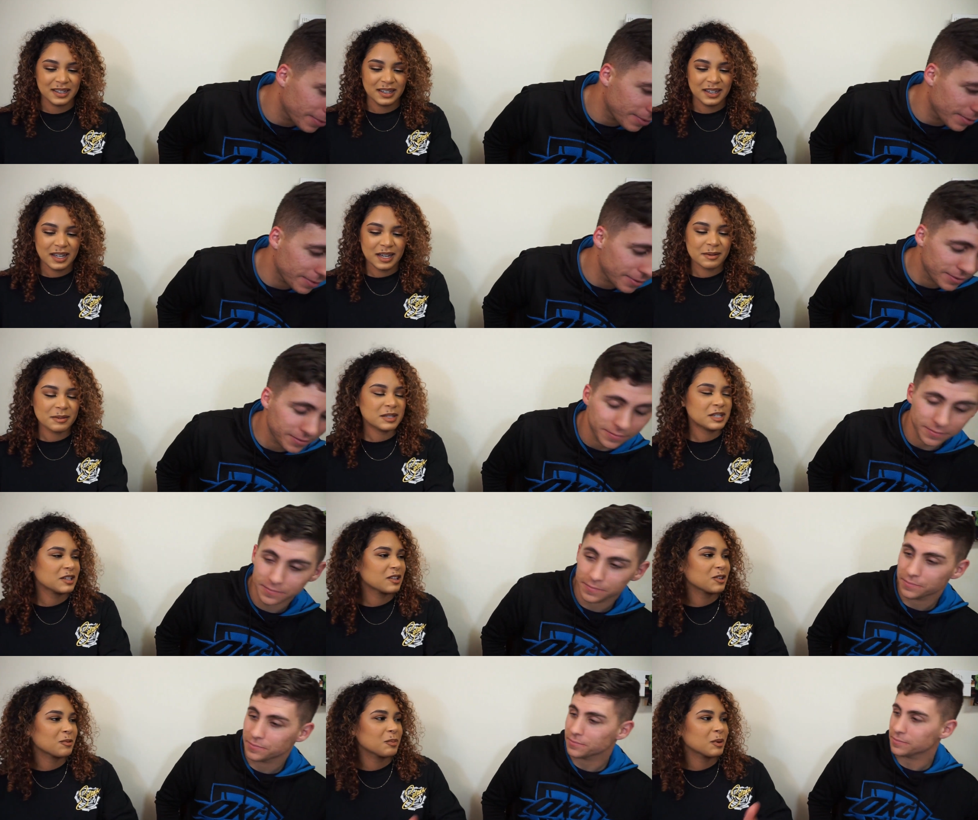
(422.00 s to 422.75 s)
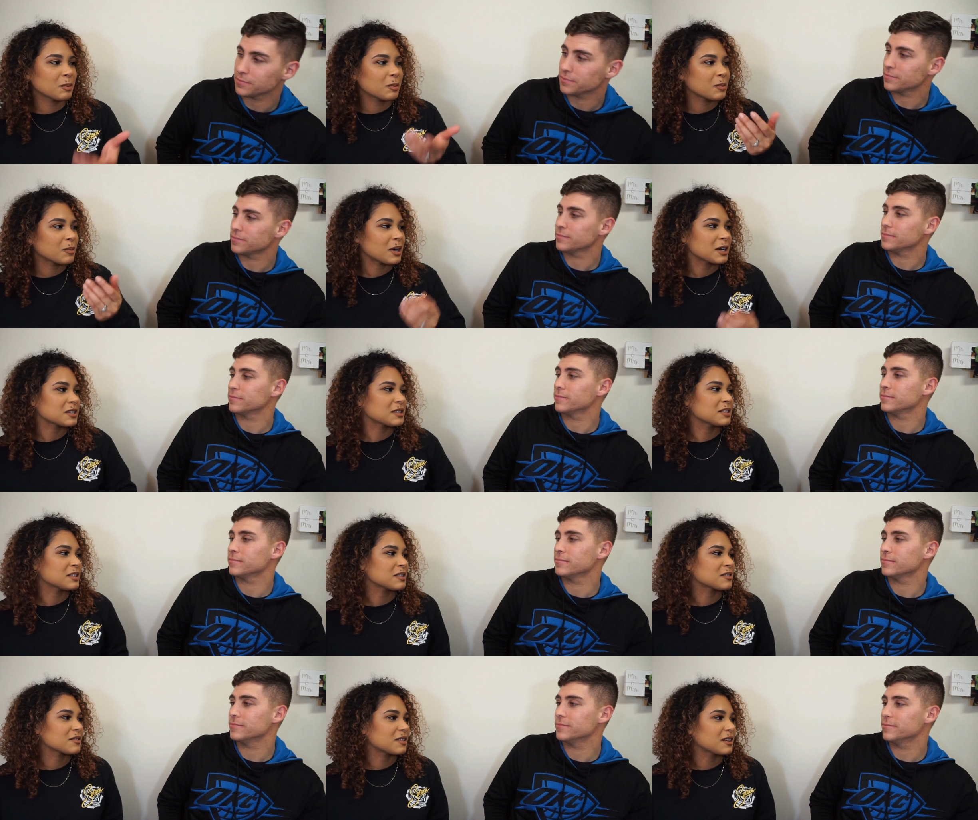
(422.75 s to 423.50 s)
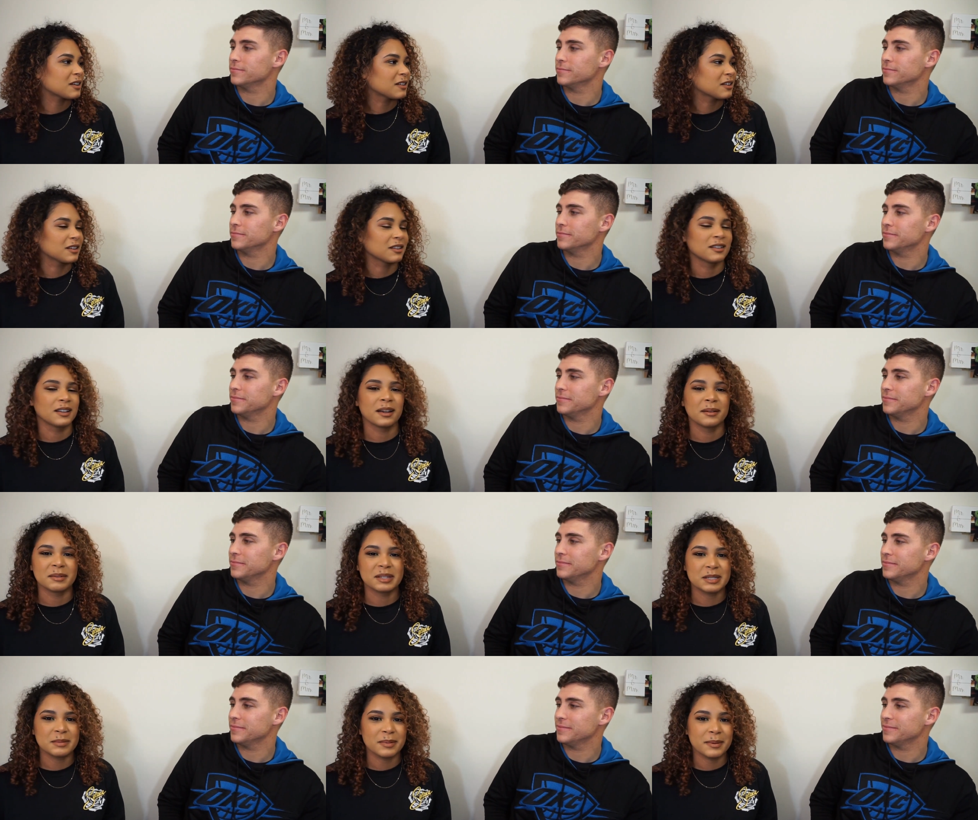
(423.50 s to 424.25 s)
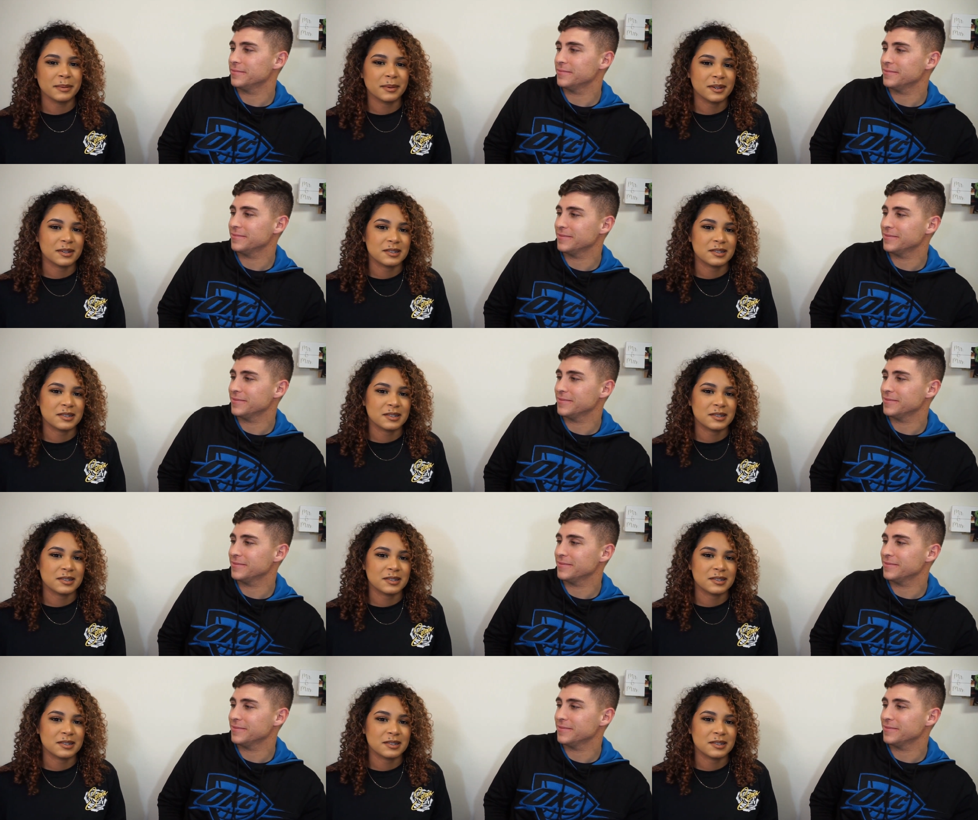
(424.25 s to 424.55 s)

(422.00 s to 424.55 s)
Speaker 1: I wish there are people watching this right now like, them. these people are